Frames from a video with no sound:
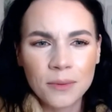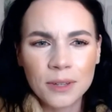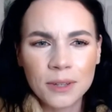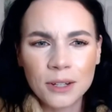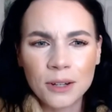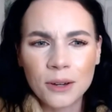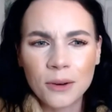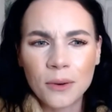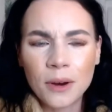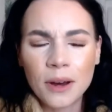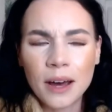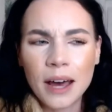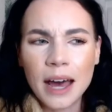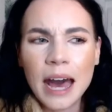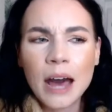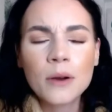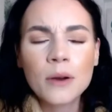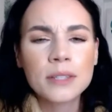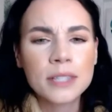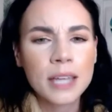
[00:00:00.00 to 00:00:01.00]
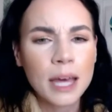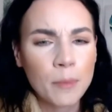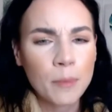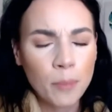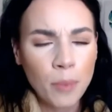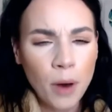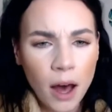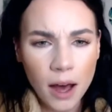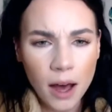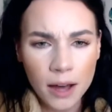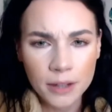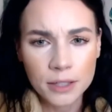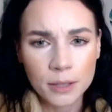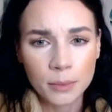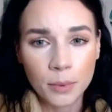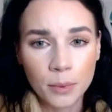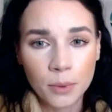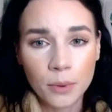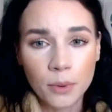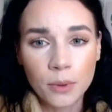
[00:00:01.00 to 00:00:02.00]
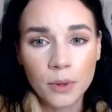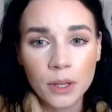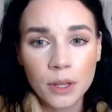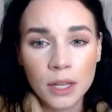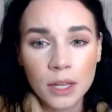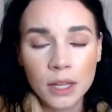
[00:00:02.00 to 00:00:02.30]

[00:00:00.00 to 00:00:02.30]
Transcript: you know, how is that possible?